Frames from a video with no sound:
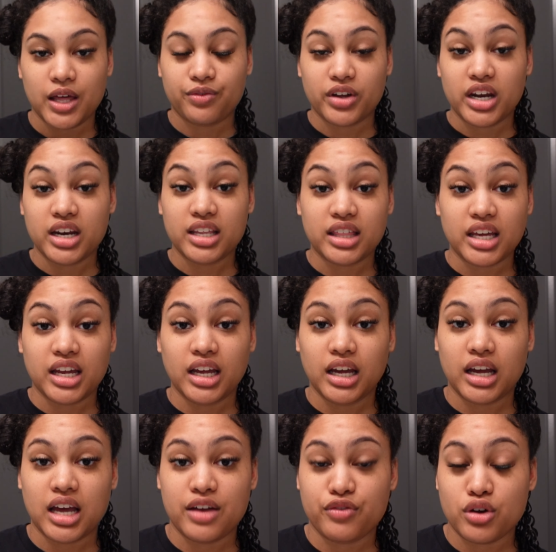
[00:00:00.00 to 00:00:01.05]
If
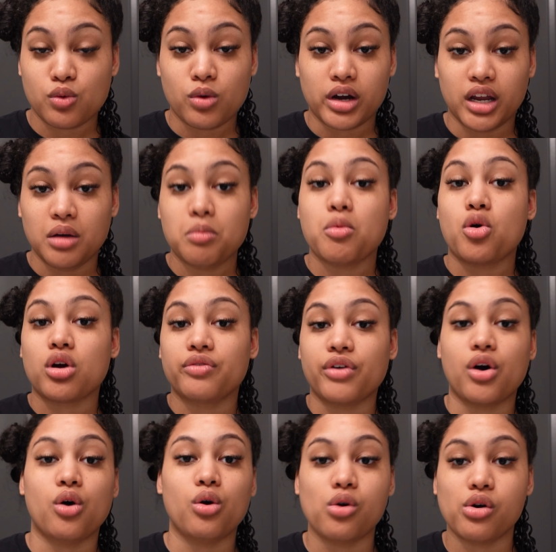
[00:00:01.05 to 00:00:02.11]
anything, if you're wanting more of a
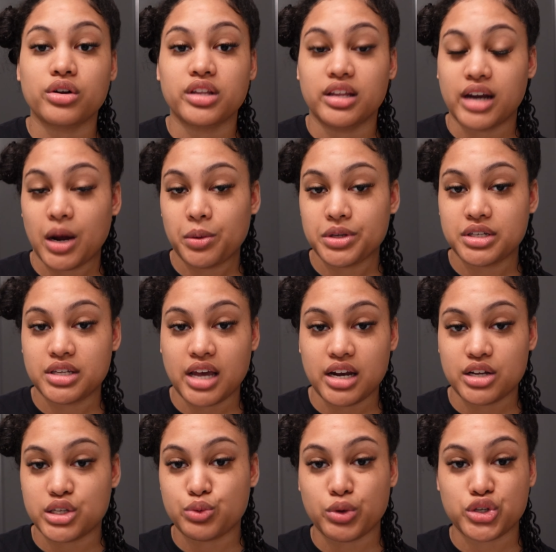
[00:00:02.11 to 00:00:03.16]
hold, then I would say to
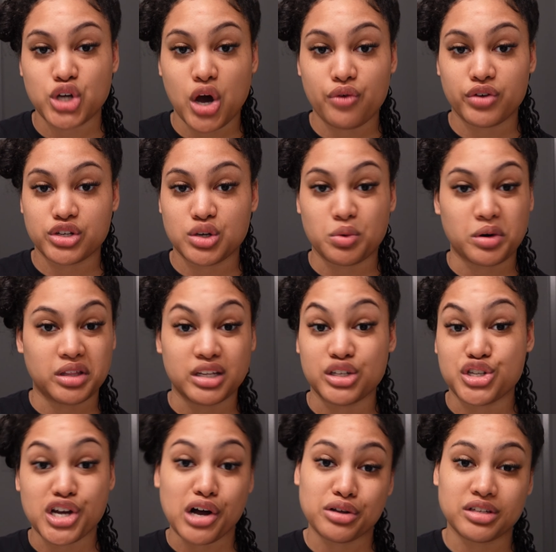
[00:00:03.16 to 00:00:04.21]
switch over to one of the
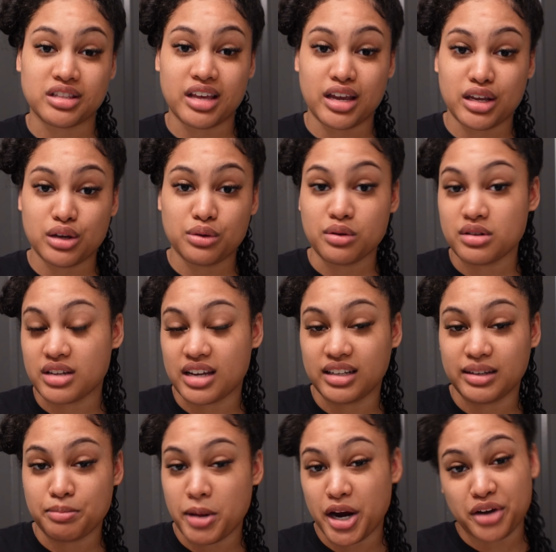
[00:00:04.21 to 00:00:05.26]
gels that they use
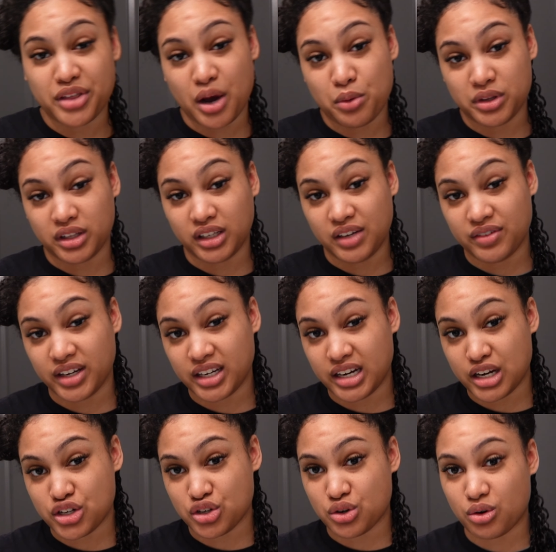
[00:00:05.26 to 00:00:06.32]
and pair that with a leave-in
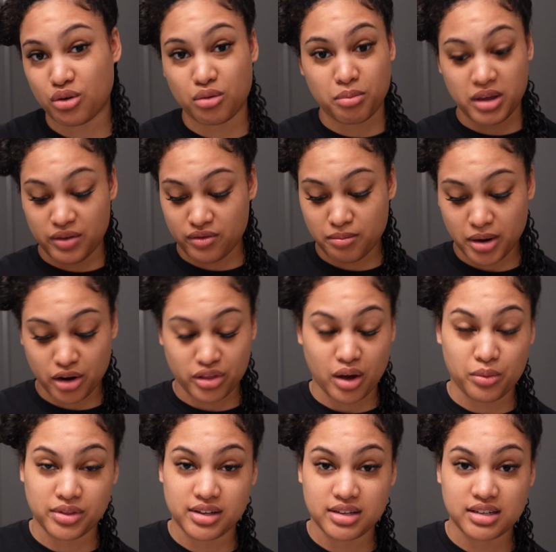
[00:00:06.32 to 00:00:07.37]
conditioner, or even pair
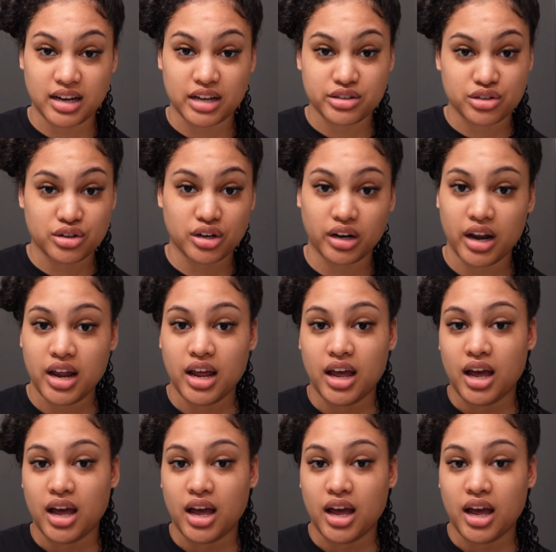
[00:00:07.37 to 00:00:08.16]
that with this custard.